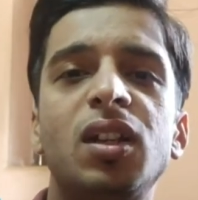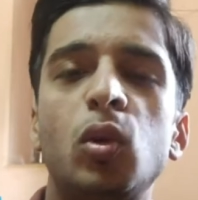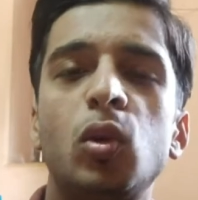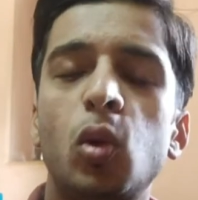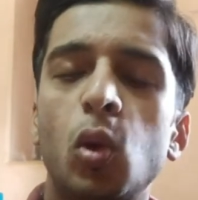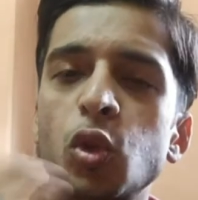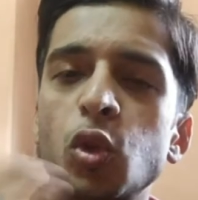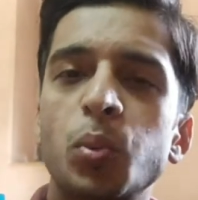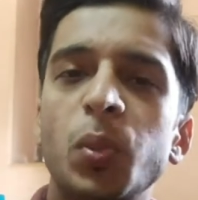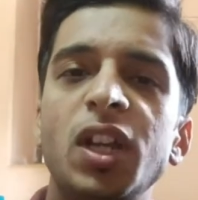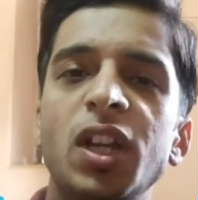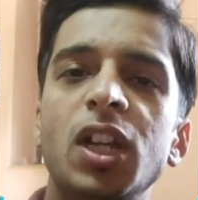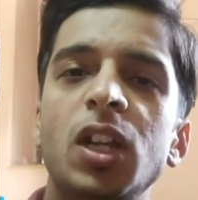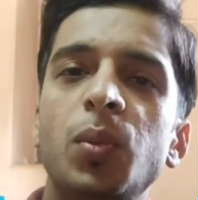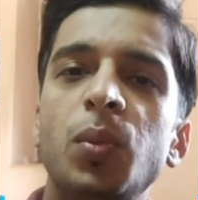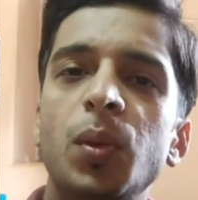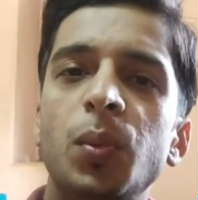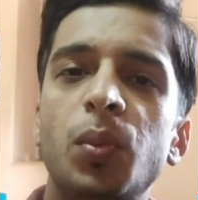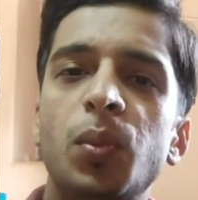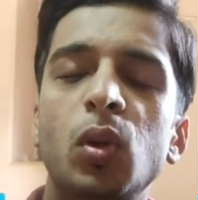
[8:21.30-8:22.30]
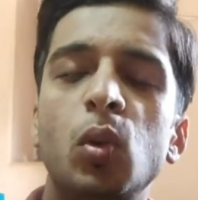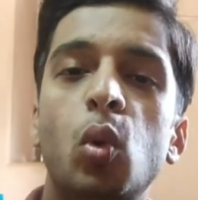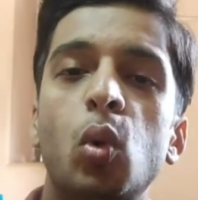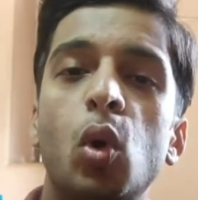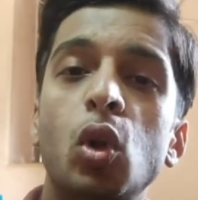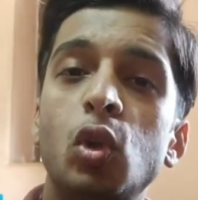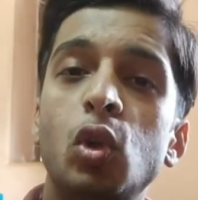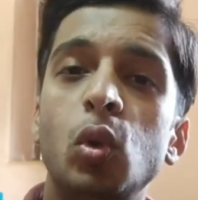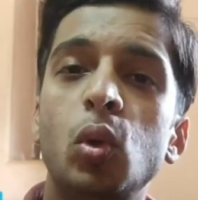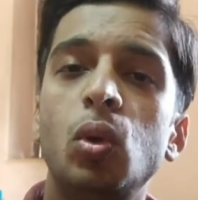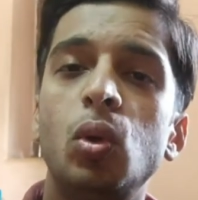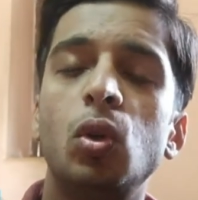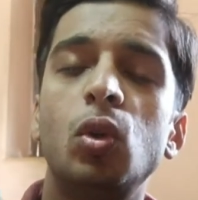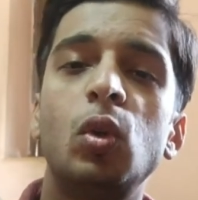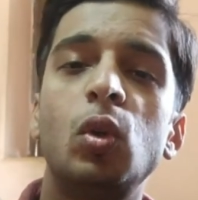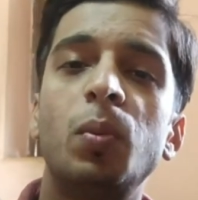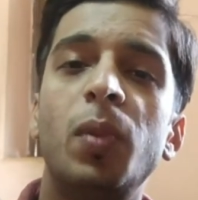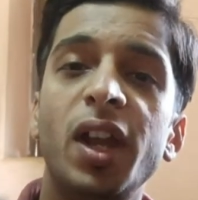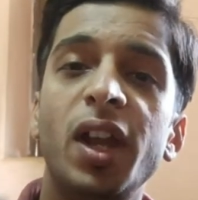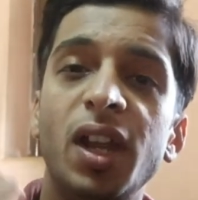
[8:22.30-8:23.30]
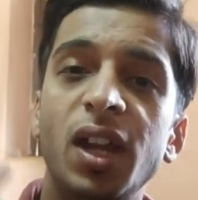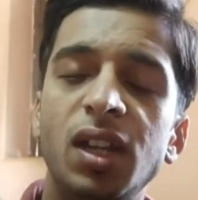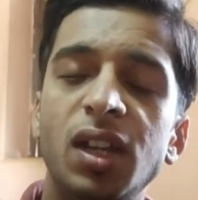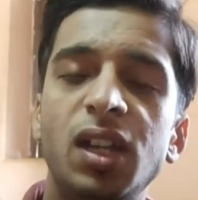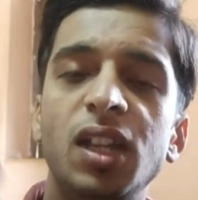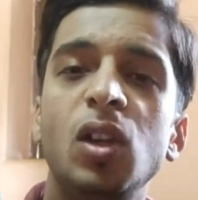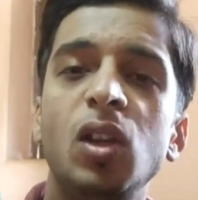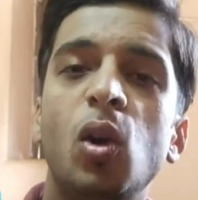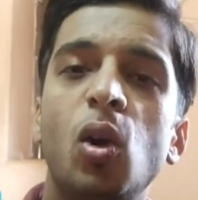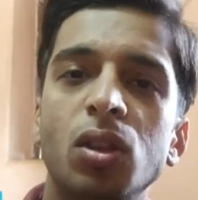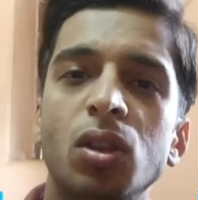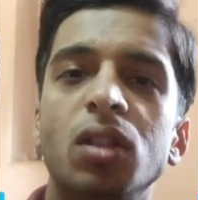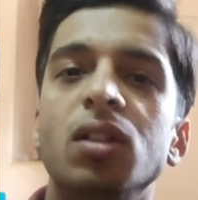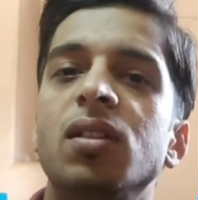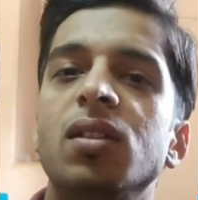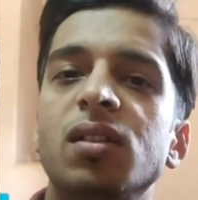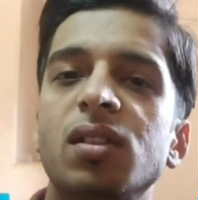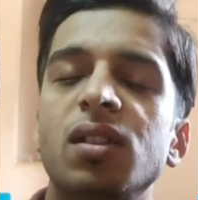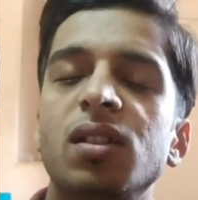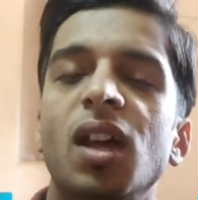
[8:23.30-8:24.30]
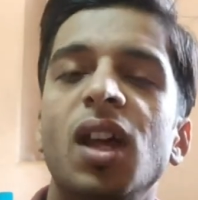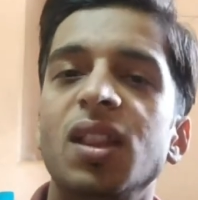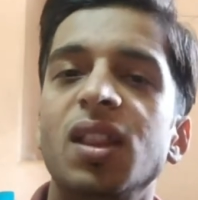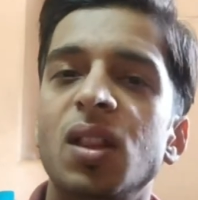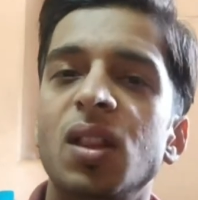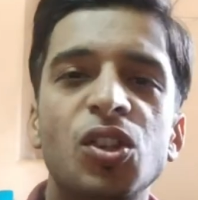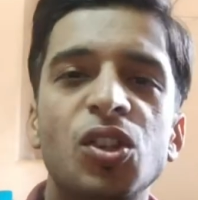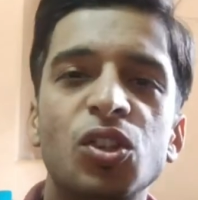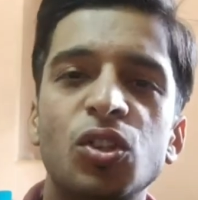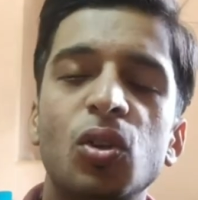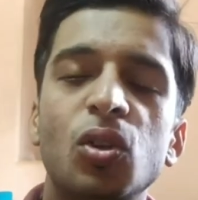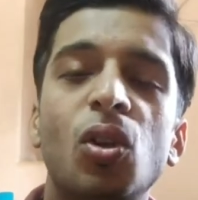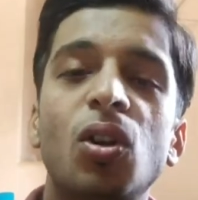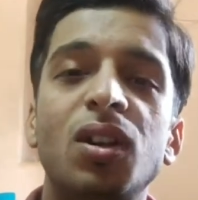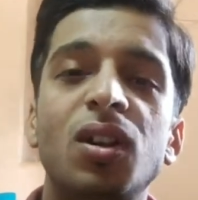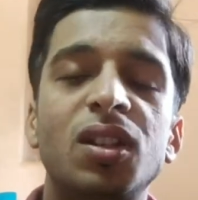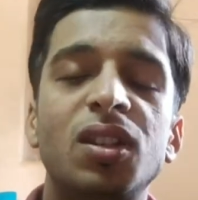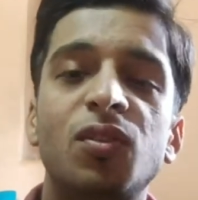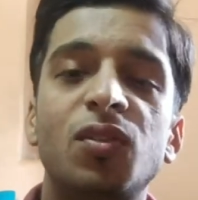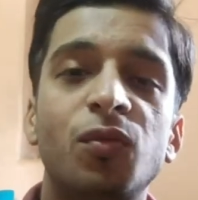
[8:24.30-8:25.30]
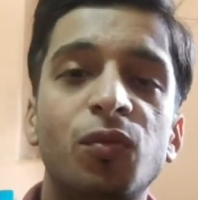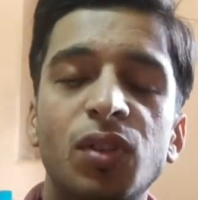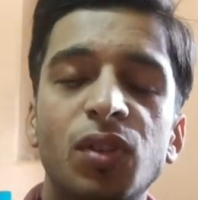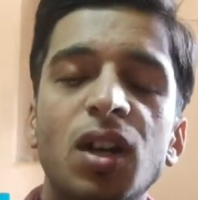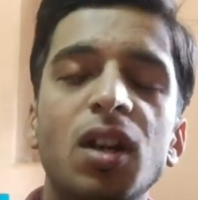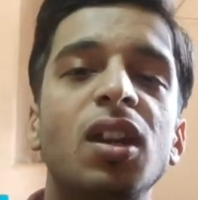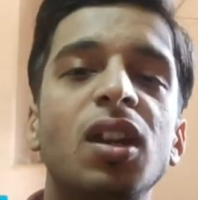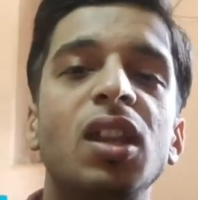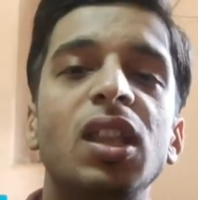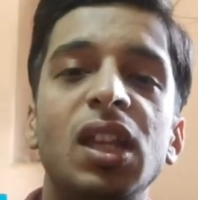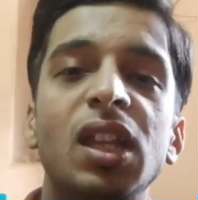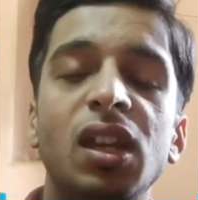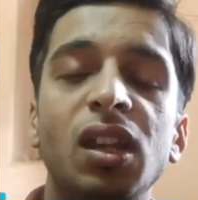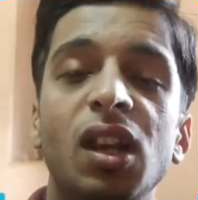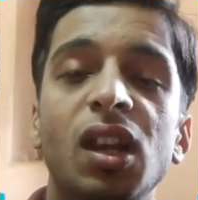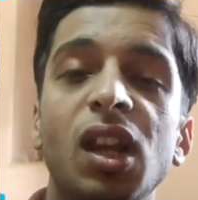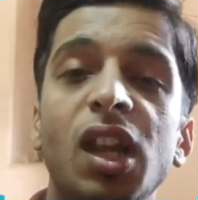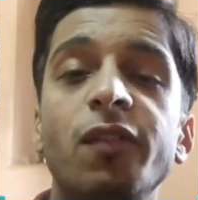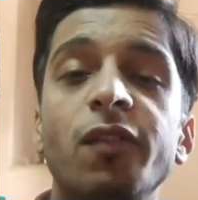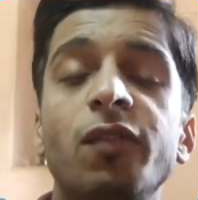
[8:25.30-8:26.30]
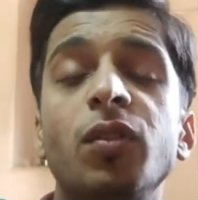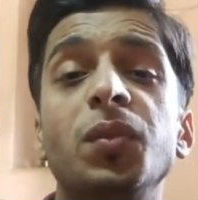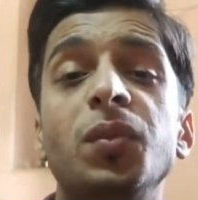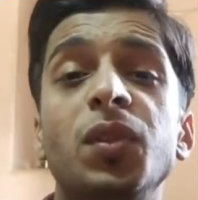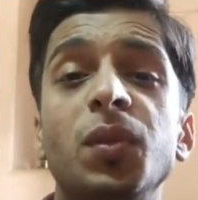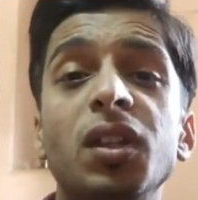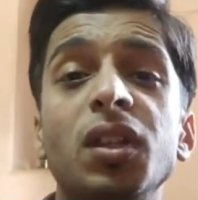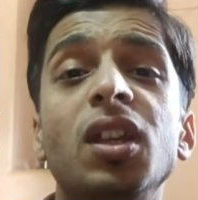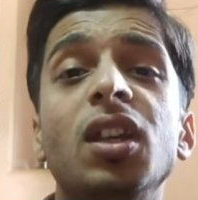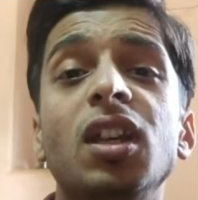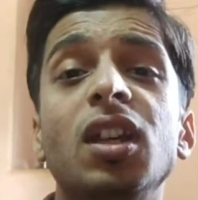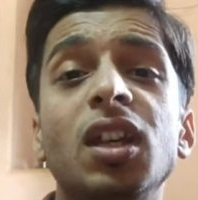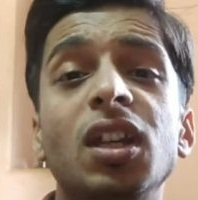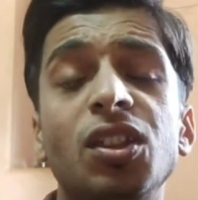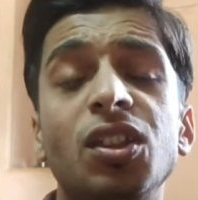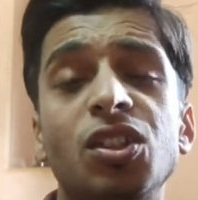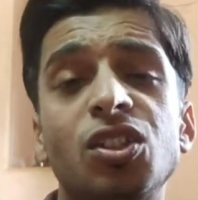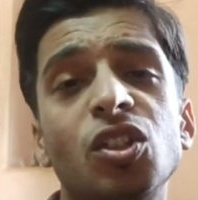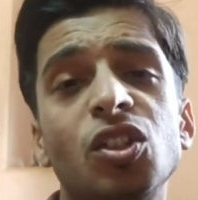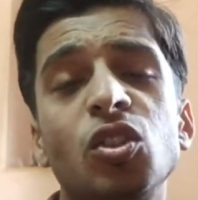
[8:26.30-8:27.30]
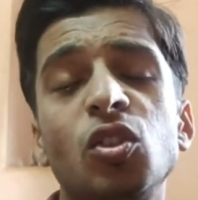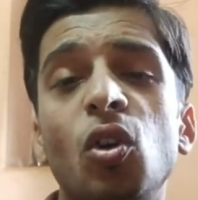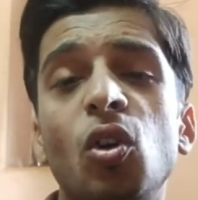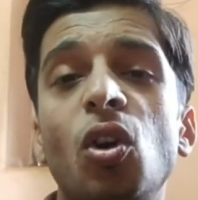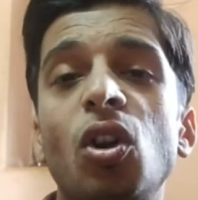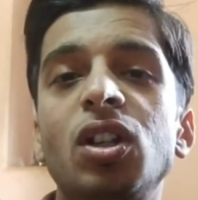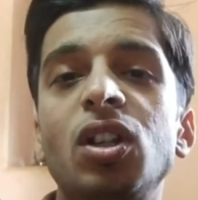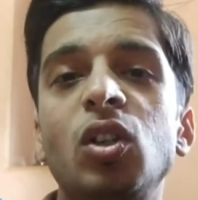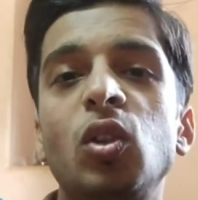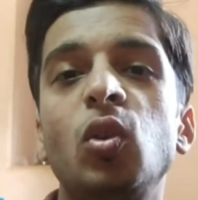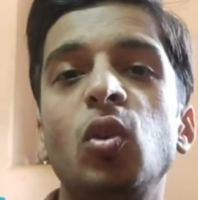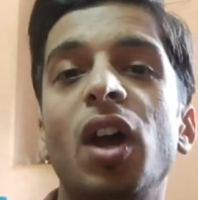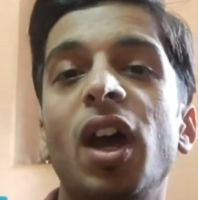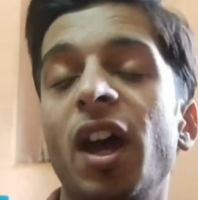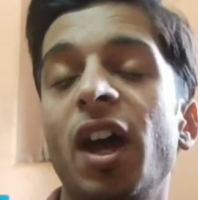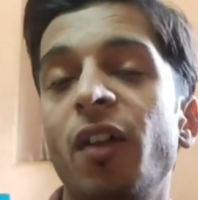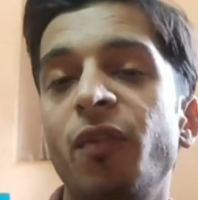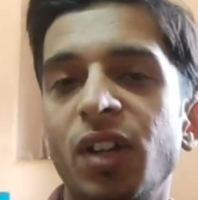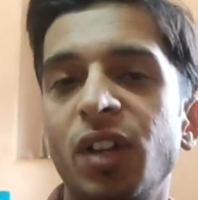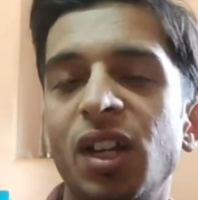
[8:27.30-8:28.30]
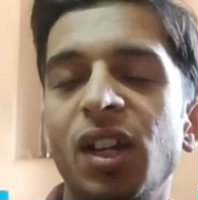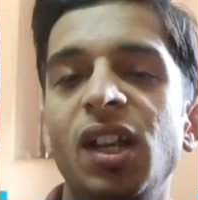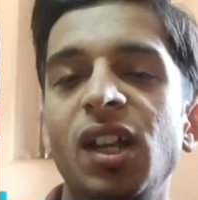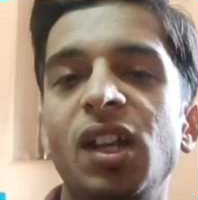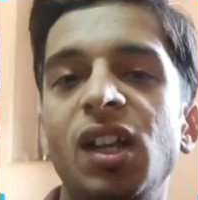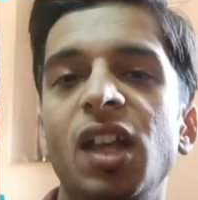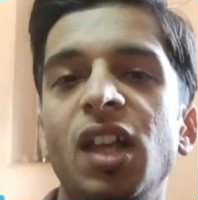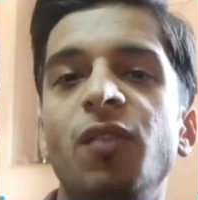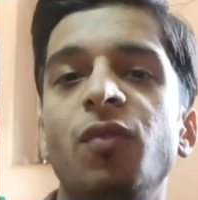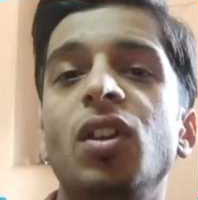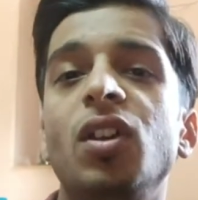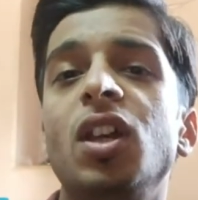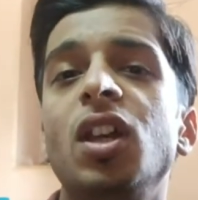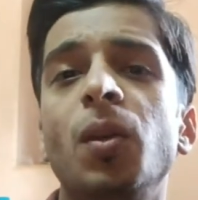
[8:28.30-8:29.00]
close-minded people want to grow by hitting others. And this is not work in the real life. I mean, this is not to have a great life.